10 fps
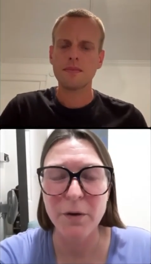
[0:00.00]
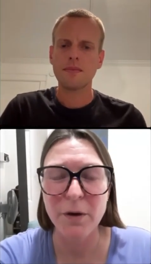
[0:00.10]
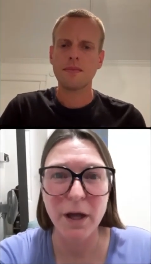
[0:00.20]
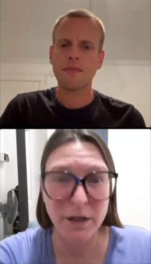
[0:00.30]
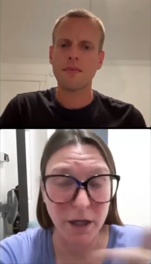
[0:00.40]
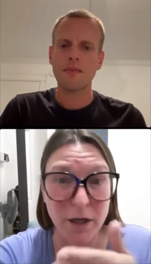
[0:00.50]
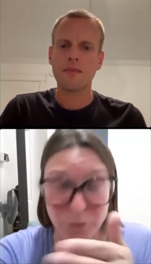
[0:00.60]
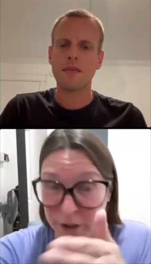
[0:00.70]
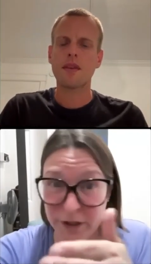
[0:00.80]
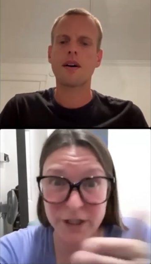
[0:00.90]
Speaker 1: and, and
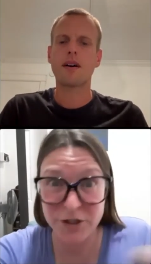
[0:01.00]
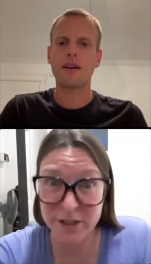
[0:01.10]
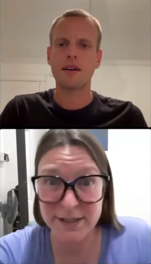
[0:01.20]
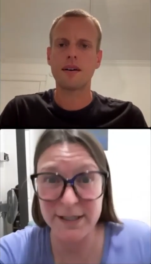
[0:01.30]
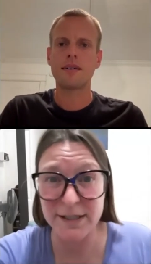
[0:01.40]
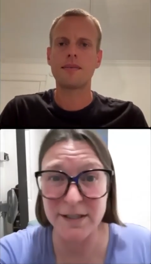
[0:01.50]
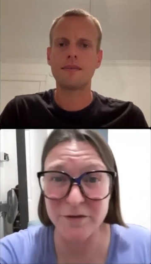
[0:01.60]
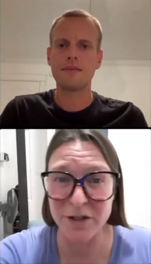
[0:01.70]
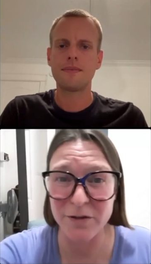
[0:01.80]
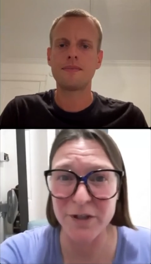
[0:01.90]
with each successive
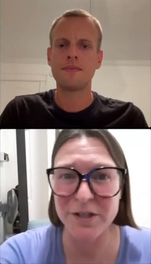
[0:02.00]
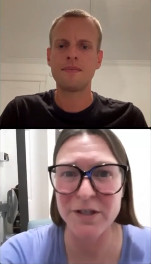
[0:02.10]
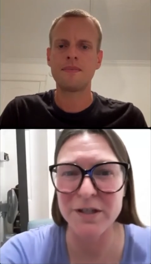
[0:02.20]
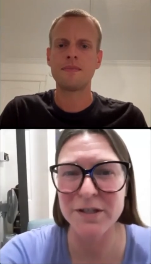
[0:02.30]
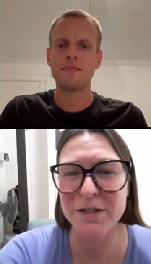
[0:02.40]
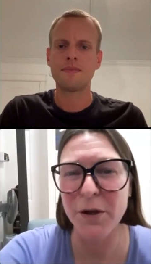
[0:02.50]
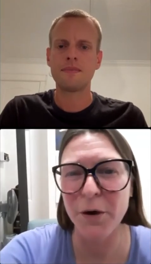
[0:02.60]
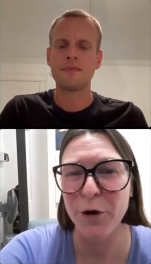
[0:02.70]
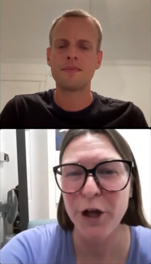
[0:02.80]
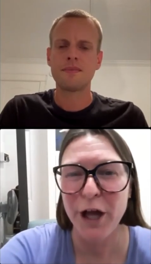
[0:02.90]
generation.
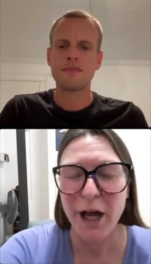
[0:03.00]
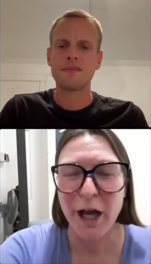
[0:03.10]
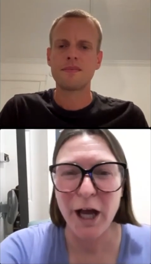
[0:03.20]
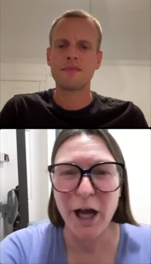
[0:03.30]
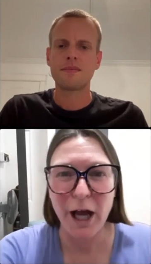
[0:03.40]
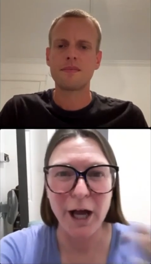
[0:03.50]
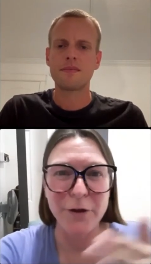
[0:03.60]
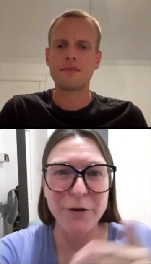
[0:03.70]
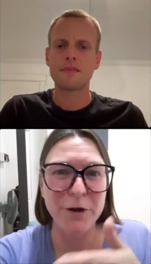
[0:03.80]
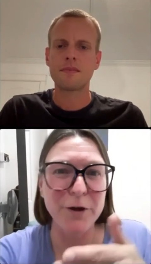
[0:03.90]
So how
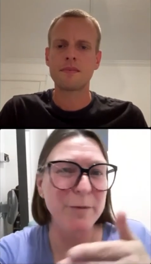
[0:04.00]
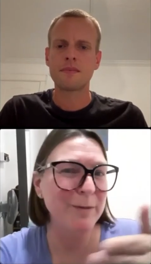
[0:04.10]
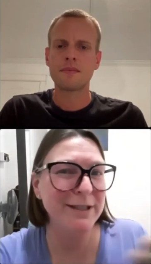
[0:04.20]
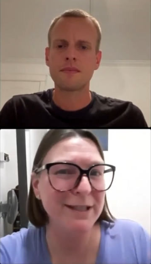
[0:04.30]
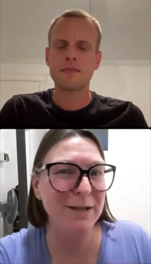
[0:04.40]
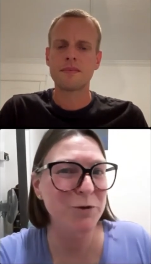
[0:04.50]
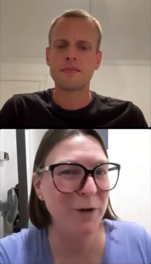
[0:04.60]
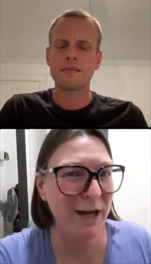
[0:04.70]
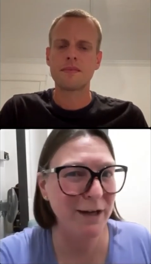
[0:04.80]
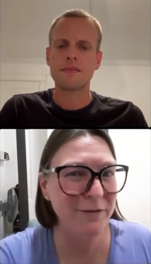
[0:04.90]
they're going to be able to keep
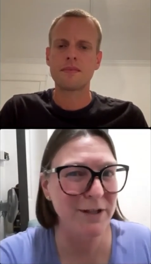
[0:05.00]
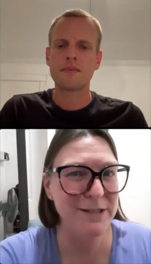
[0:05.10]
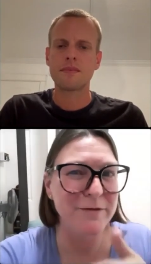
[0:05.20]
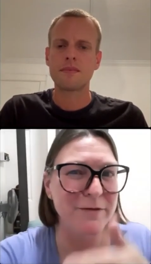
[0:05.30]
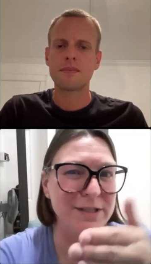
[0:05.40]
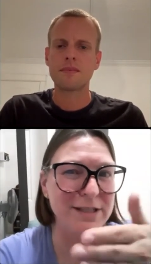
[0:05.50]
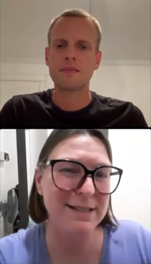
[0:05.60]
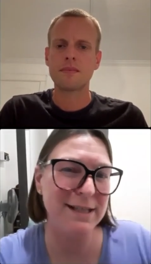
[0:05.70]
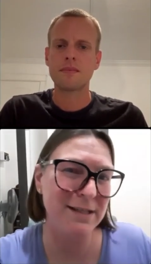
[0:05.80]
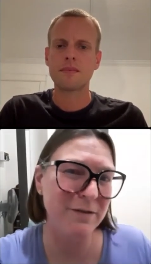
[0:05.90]
track of these over
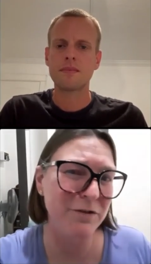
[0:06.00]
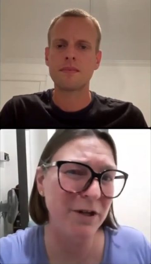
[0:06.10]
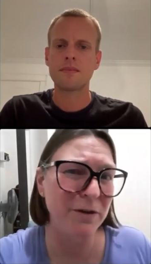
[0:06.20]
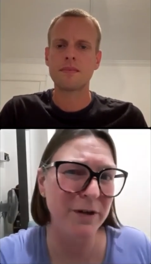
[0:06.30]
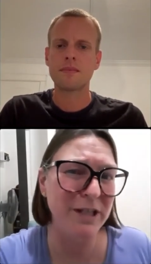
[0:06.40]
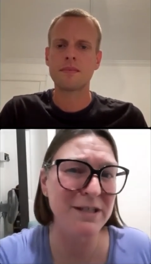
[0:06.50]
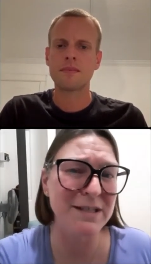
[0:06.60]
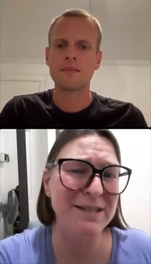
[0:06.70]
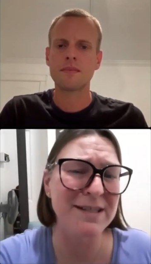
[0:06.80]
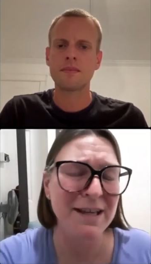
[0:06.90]
successive
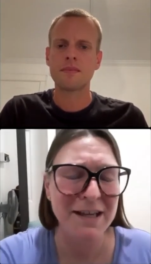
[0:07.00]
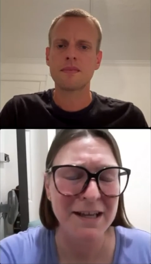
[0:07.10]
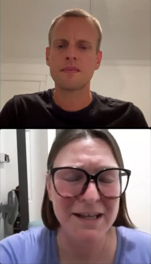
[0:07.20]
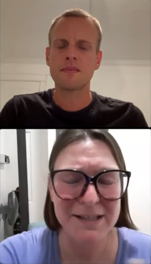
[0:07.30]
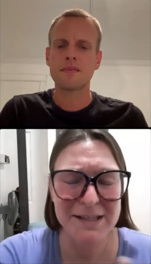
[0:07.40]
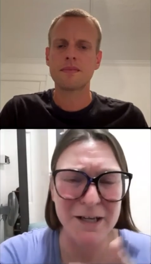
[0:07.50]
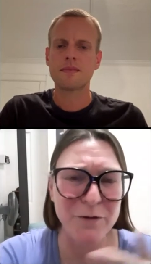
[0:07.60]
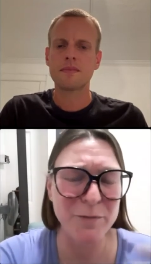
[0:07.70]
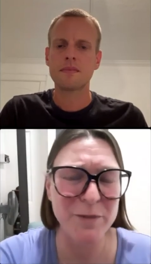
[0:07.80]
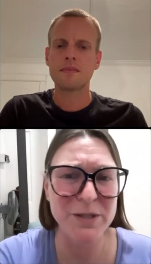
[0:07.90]
generations is kind of a
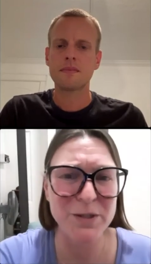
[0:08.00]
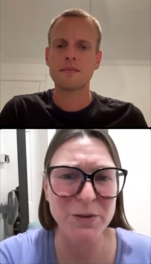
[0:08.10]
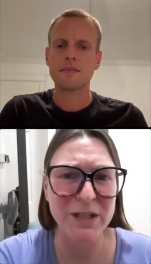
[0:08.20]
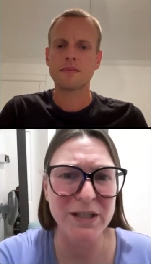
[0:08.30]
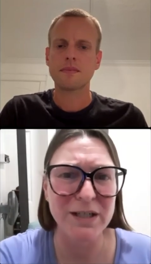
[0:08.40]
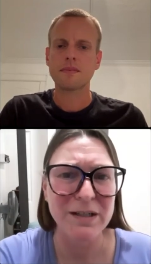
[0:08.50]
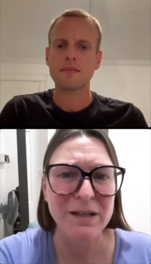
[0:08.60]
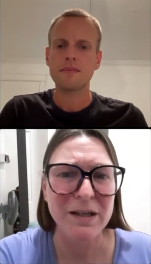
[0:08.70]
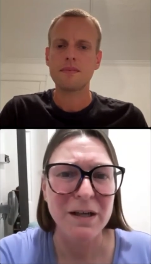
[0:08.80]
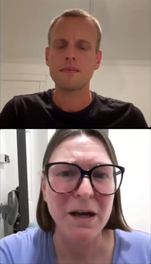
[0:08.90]
mystery.
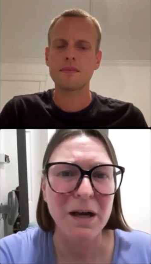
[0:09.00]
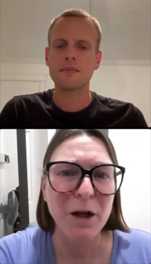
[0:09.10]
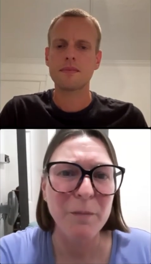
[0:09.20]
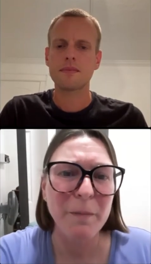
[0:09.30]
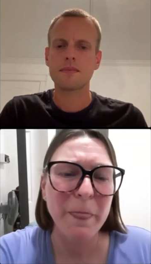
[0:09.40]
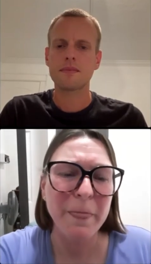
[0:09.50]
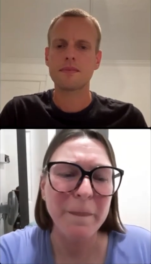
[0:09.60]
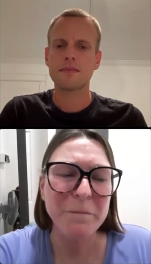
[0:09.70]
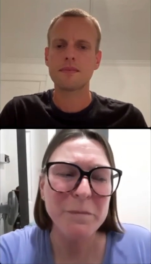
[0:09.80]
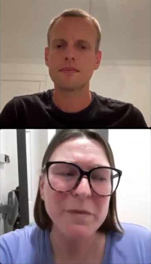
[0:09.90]
Um,
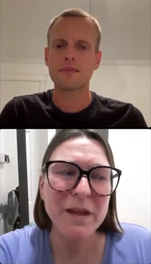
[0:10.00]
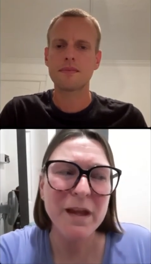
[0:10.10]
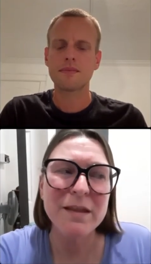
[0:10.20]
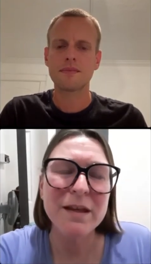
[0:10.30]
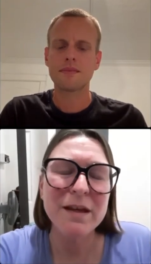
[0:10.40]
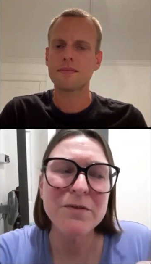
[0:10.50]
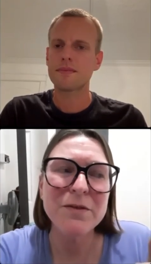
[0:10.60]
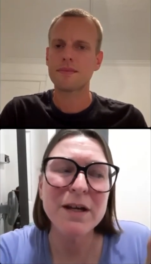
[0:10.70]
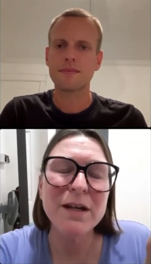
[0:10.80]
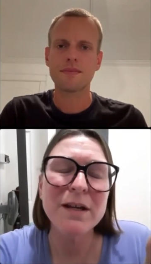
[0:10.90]
the other thing
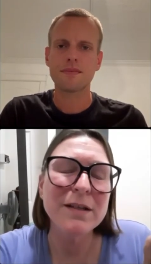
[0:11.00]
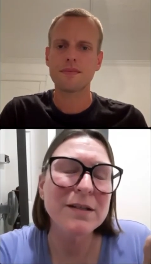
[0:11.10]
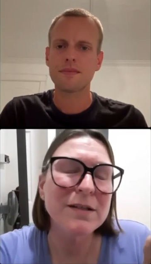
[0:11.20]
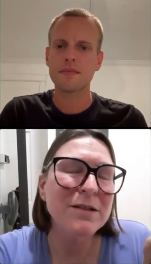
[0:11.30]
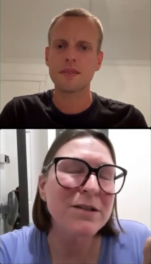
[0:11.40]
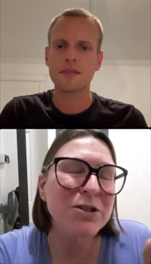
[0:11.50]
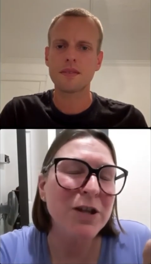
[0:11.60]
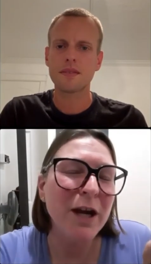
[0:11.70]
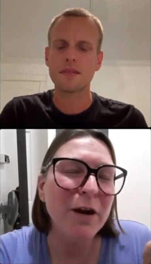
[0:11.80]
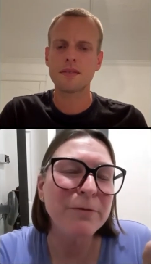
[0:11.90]
I need to, to
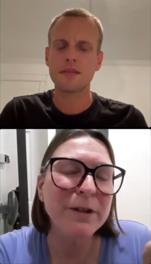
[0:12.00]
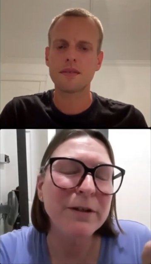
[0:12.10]
share real